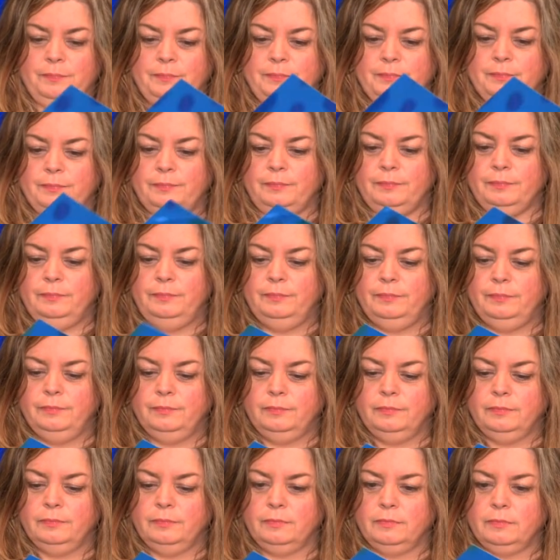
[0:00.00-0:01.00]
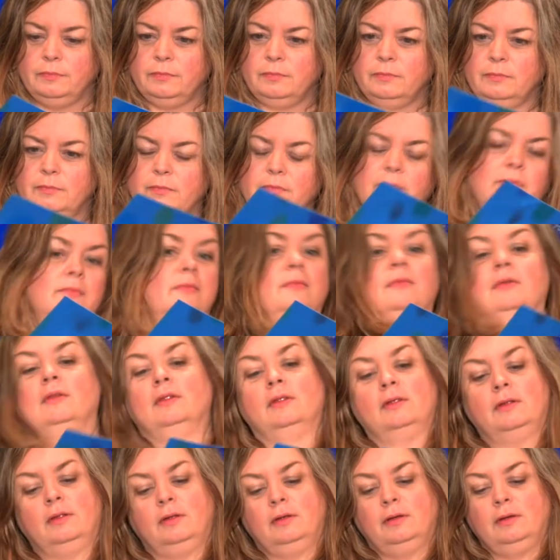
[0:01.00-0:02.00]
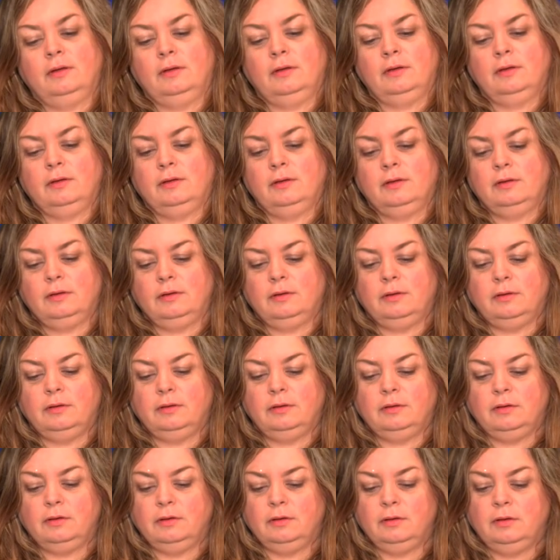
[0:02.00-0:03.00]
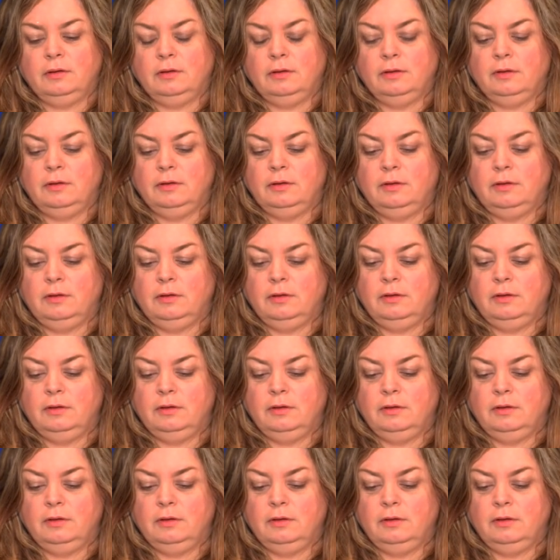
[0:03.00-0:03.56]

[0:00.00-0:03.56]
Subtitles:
No one is speaking in this clip.